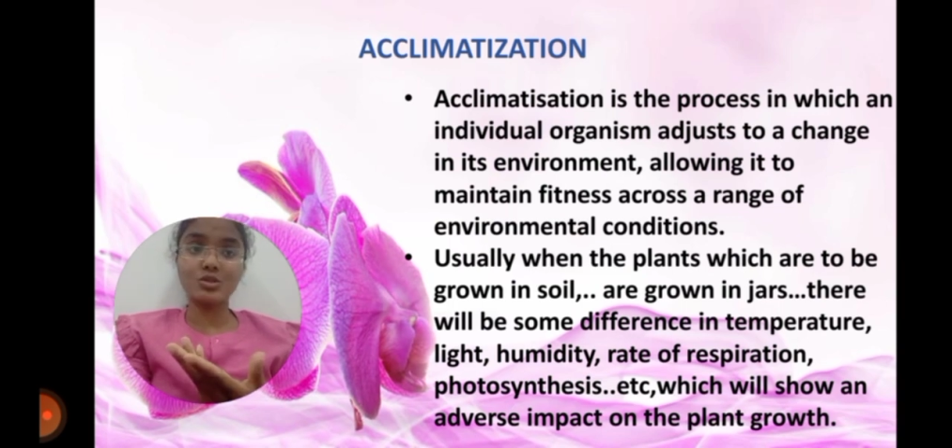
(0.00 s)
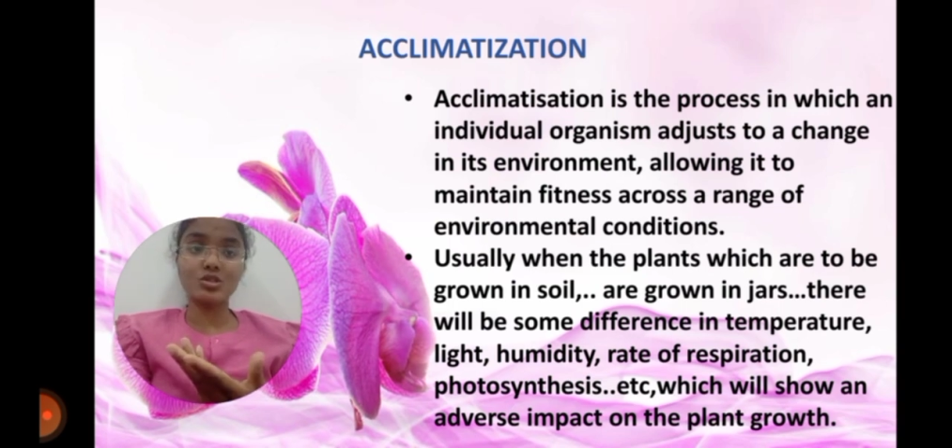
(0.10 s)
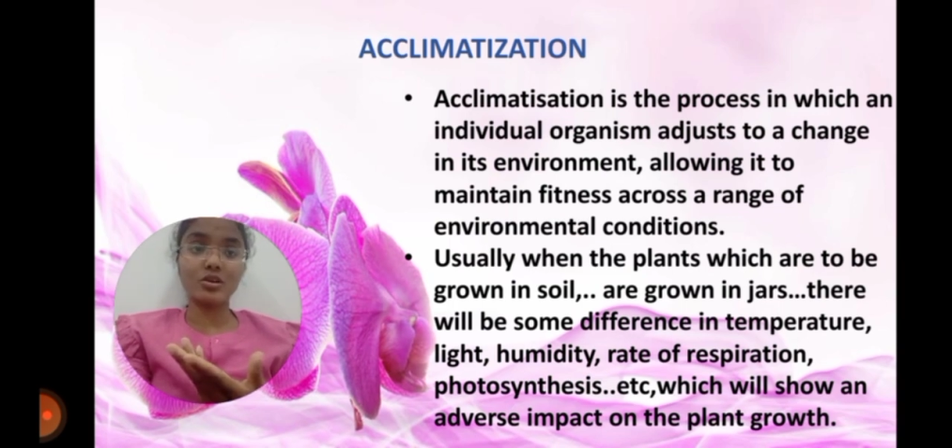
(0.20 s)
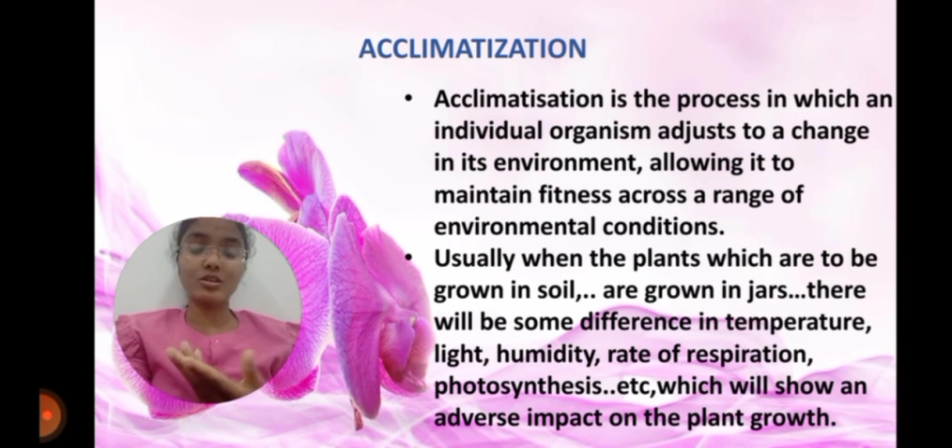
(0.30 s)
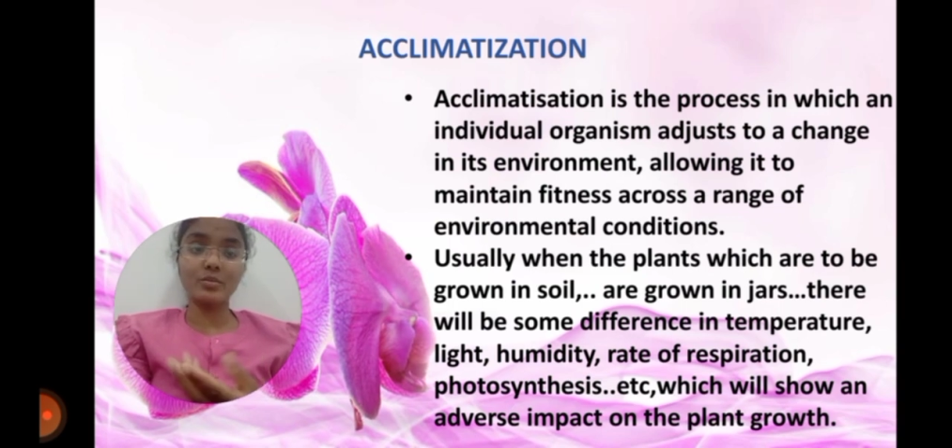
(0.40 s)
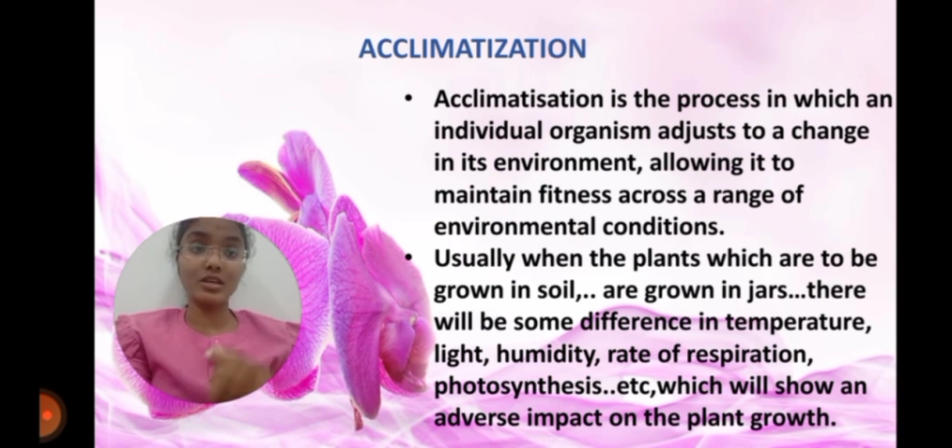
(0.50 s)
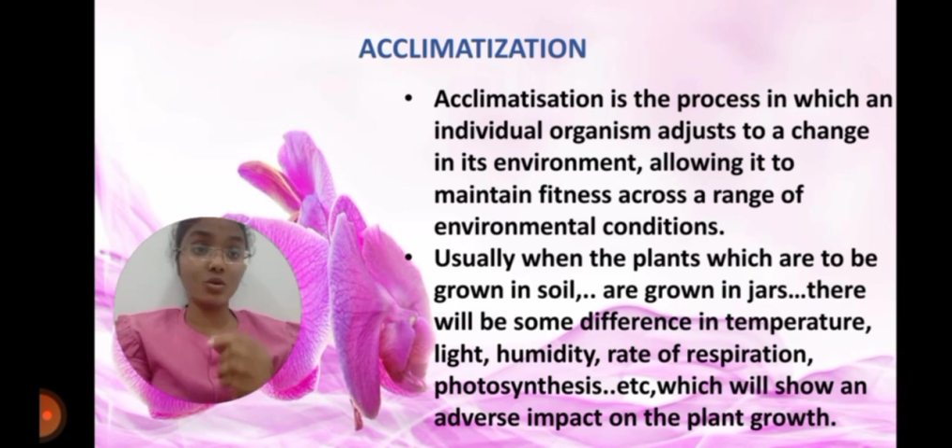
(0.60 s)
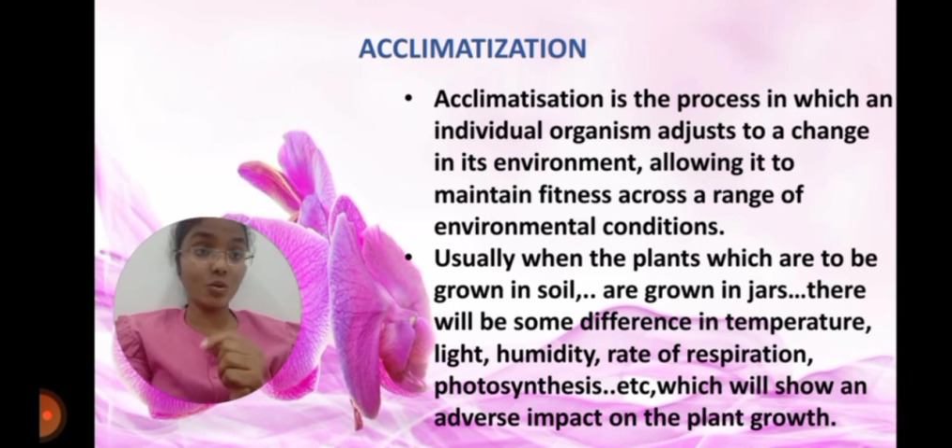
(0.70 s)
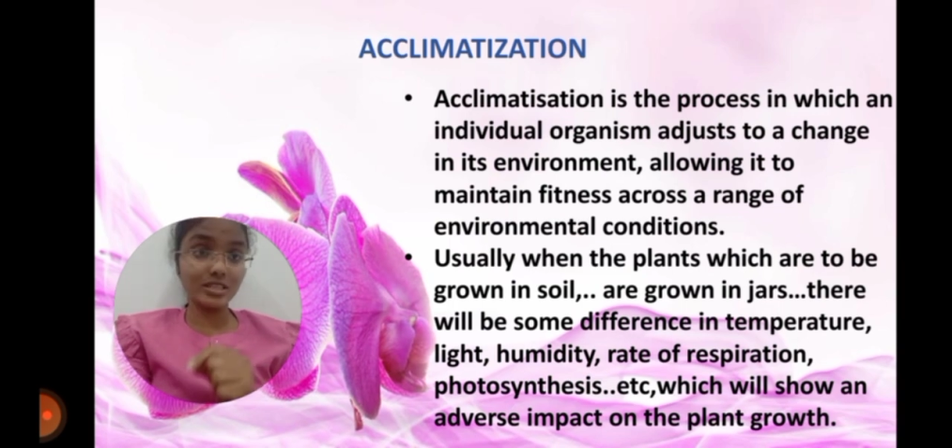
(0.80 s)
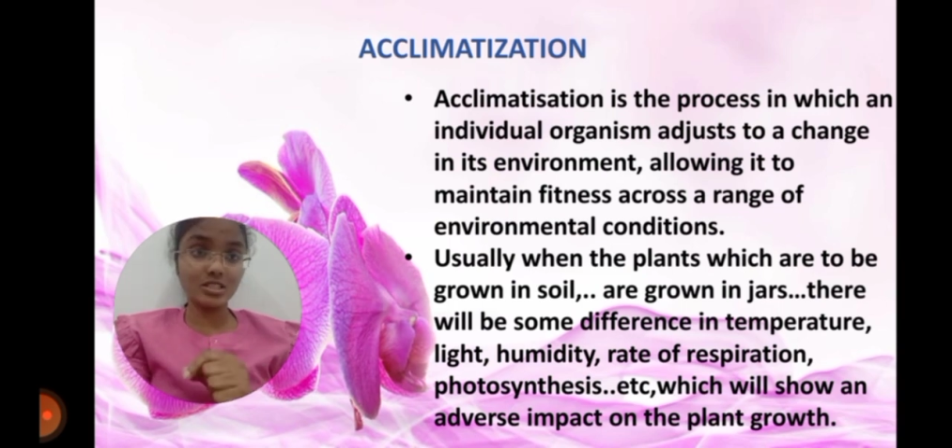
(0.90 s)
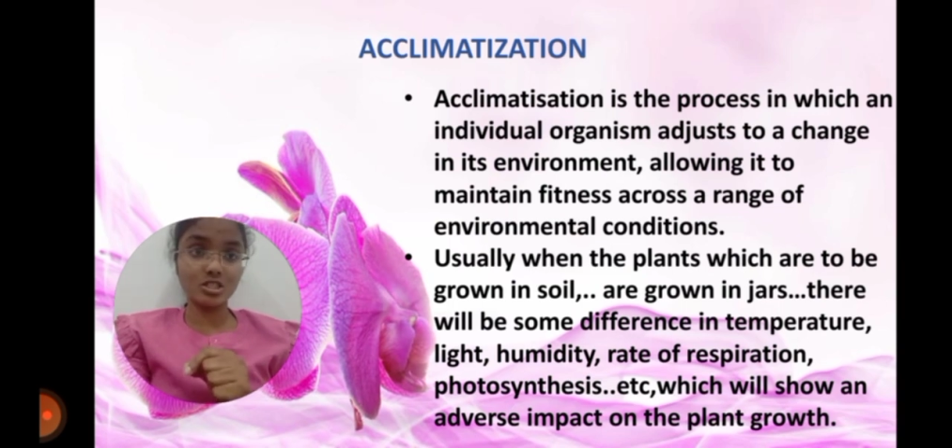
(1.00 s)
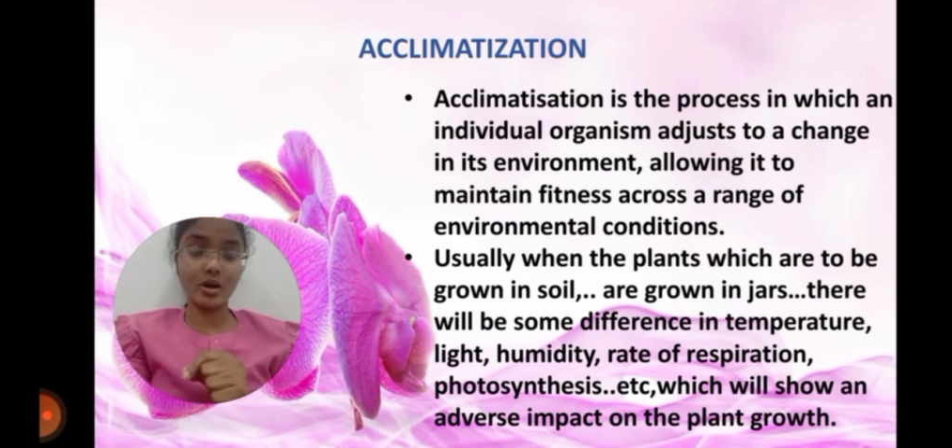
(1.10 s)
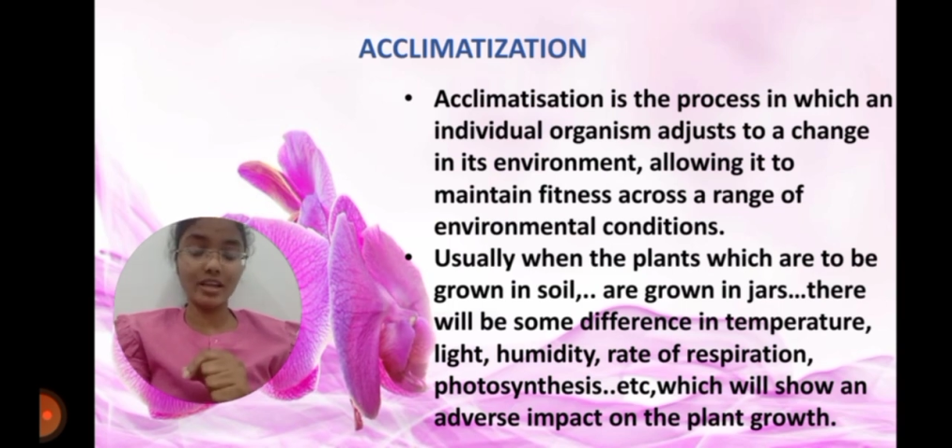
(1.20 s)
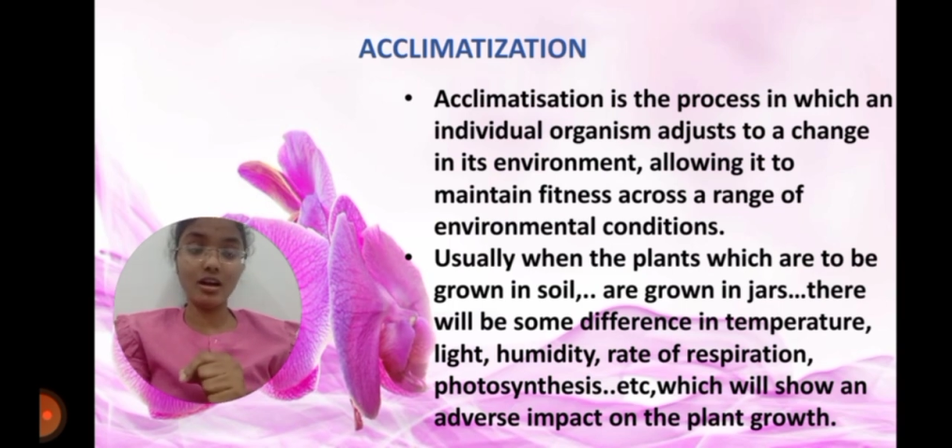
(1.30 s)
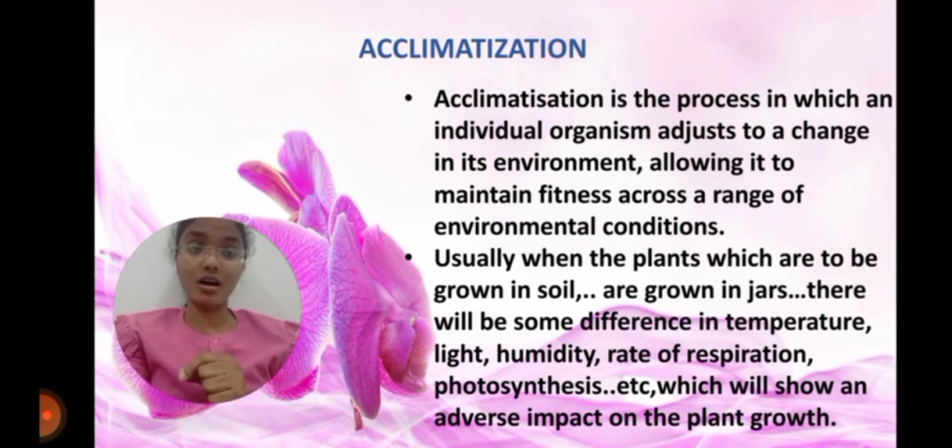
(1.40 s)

which are to be grown in soil